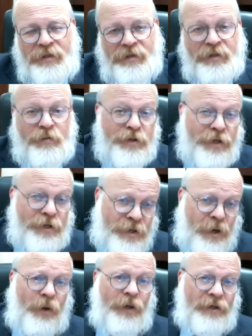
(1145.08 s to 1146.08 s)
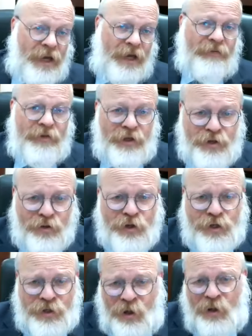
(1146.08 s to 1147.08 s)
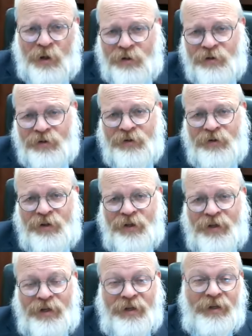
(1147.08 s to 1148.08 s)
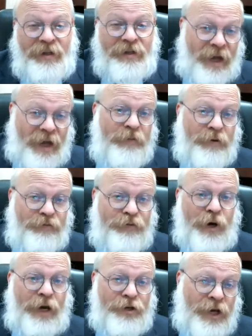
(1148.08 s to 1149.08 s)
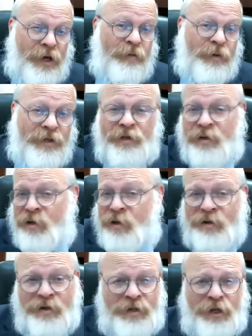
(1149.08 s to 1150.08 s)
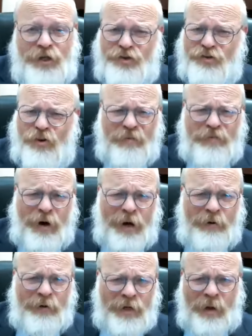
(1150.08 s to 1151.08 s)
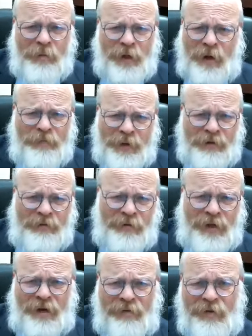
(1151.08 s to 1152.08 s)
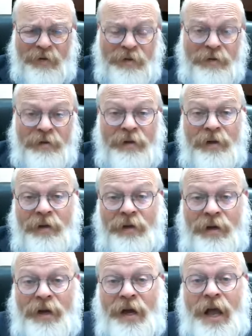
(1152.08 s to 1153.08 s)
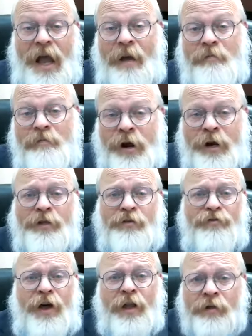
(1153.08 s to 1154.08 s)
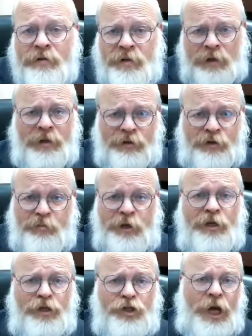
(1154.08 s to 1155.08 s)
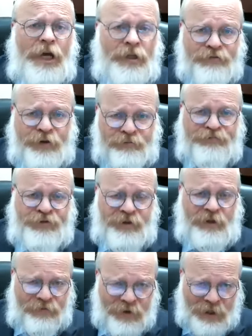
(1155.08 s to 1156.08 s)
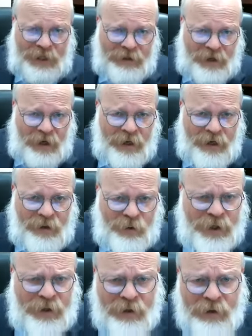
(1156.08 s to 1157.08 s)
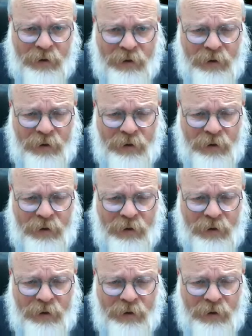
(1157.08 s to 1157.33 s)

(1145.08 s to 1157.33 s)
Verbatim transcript: That there was a soul in the heavens, a Jewish soul, came to for Hashem and said, you know, there's such strong prayers coming up here to the heavens. I'm ready to volunteer to be a child for the for that king and queen.